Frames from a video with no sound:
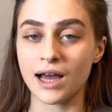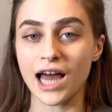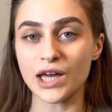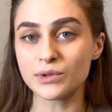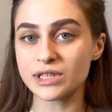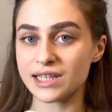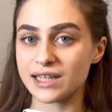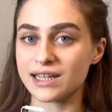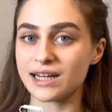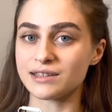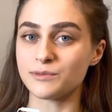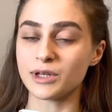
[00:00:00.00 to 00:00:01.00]
I would say
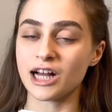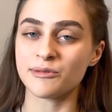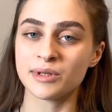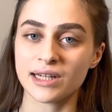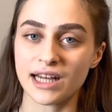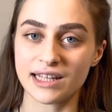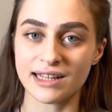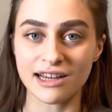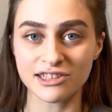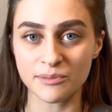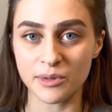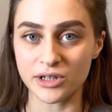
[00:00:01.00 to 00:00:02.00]
that becoming a
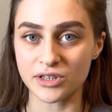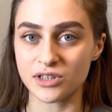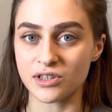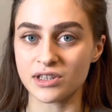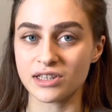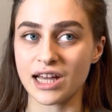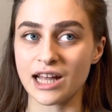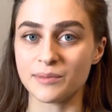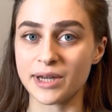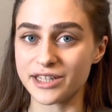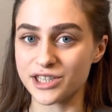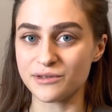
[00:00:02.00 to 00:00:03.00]
tidy person can
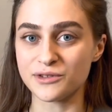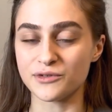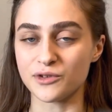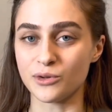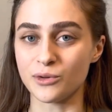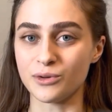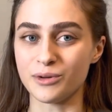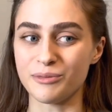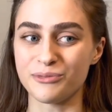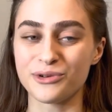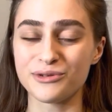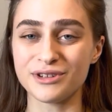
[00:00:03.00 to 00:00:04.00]
be achieved through
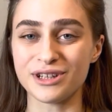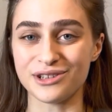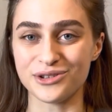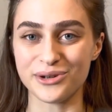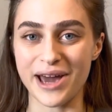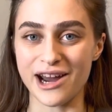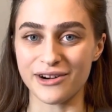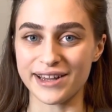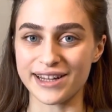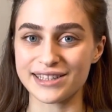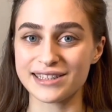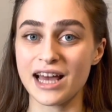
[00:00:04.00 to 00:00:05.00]
improving into
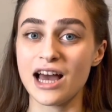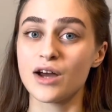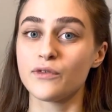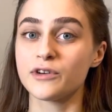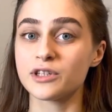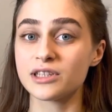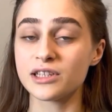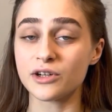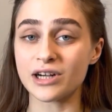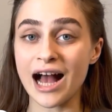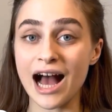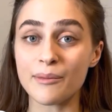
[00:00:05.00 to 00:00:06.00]
areas. Firstly, your
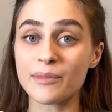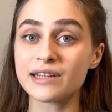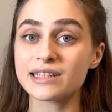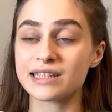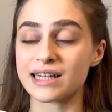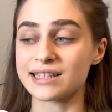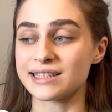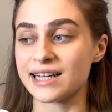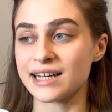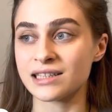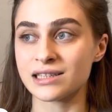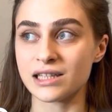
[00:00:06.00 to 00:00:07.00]
habits, and
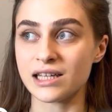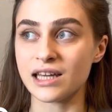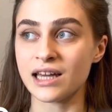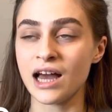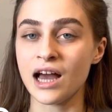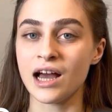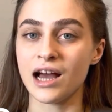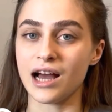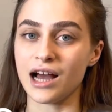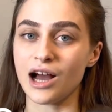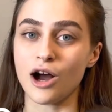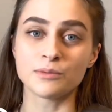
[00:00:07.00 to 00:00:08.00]
secondly,
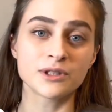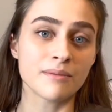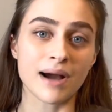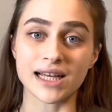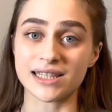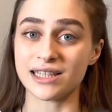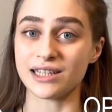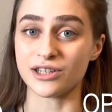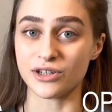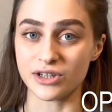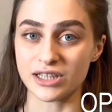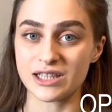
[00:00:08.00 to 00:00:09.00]
uh, optimizing
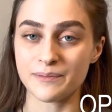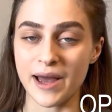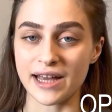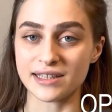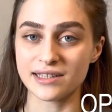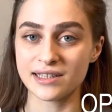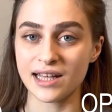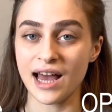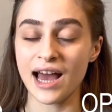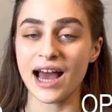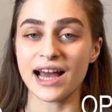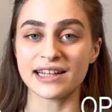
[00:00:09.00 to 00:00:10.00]
your space.
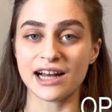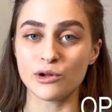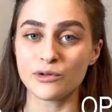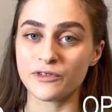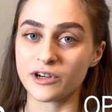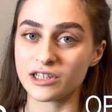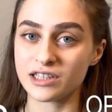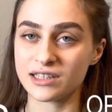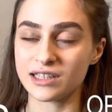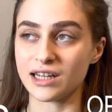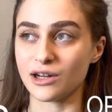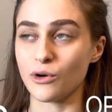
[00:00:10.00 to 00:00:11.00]
And I'll
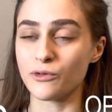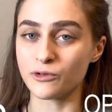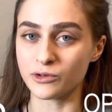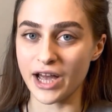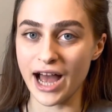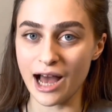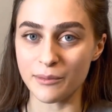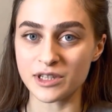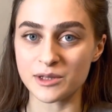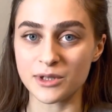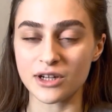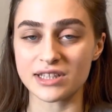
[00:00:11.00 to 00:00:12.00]
first go through the habits
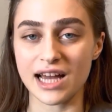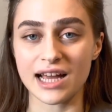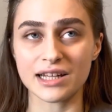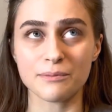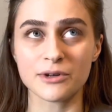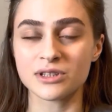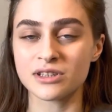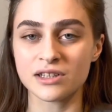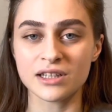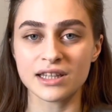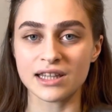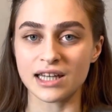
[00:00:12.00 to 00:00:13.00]
because I
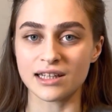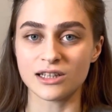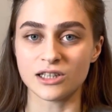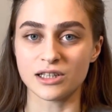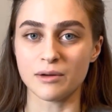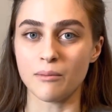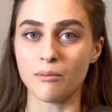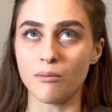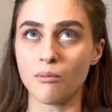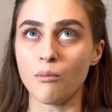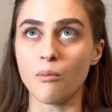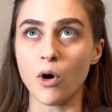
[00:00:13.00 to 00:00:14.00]
personally think they're the
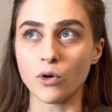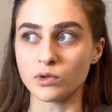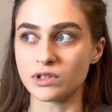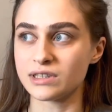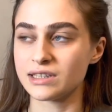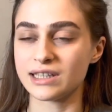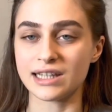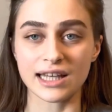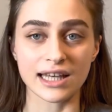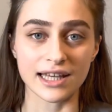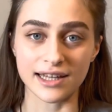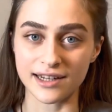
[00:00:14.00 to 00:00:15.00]
most
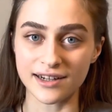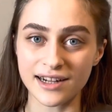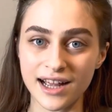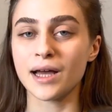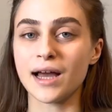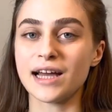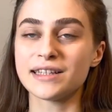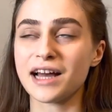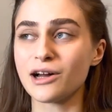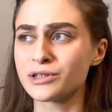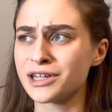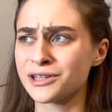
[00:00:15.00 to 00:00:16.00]
key here. And
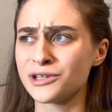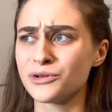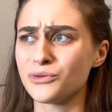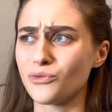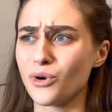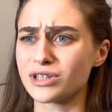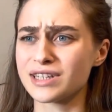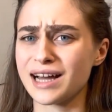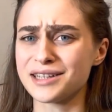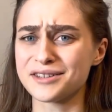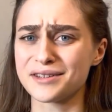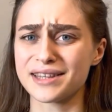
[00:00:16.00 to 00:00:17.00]
I'll tell you what
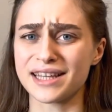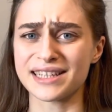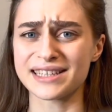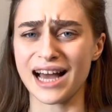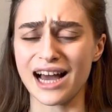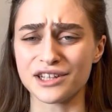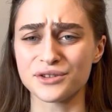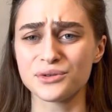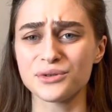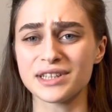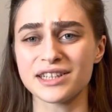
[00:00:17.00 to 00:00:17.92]
kind of things I do in